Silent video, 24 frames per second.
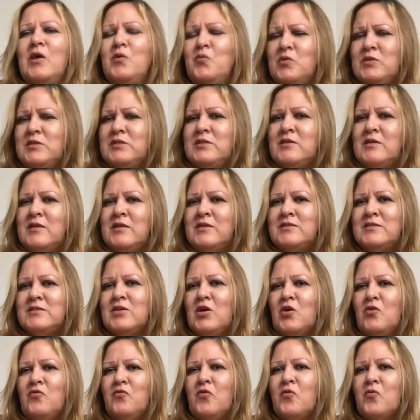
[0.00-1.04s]
was in
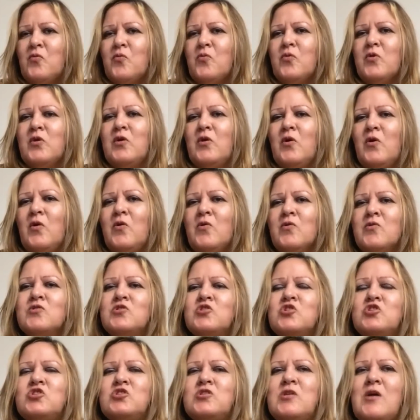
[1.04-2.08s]
itself a real
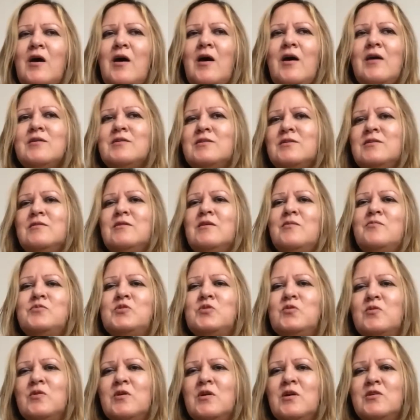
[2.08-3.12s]
shock to come
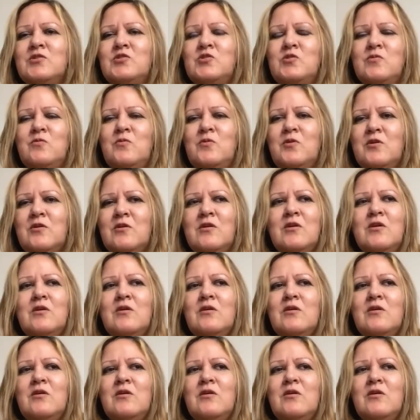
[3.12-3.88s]
to a country where,